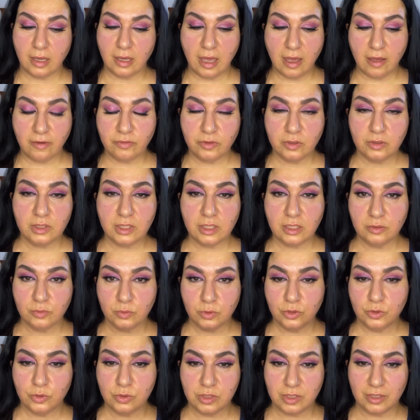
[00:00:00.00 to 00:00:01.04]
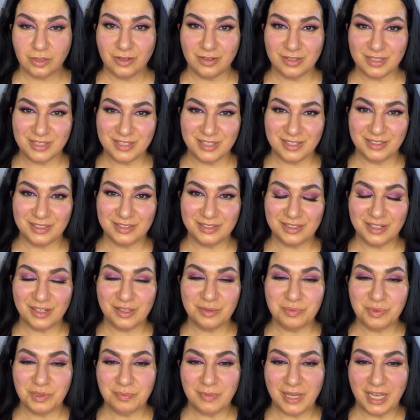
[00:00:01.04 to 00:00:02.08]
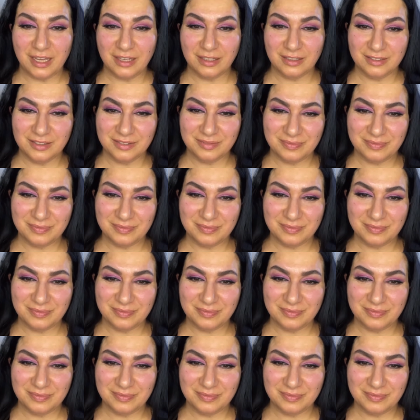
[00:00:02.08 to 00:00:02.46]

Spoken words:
After that, I'm gonna use the concealer. I'll be back.